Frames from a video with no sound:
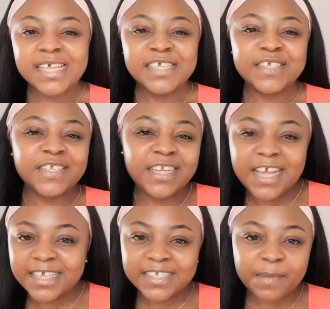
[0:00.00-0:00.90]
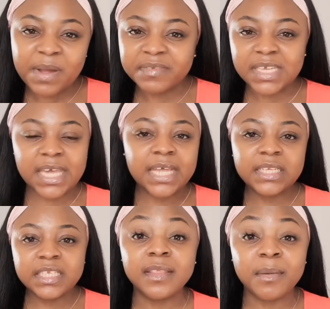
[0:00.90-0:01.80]
So the next step after
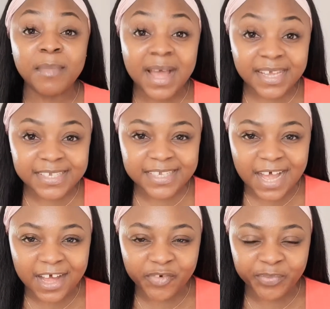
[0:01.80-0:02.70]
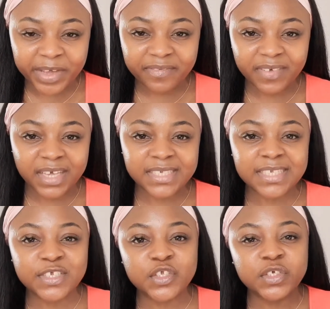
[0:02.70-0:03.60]
getting the mask out of my face
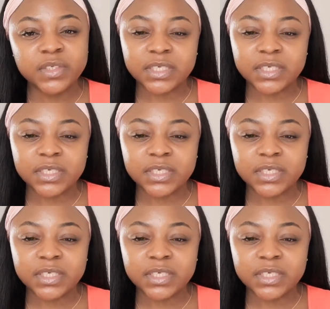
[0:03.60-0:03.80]
is to use a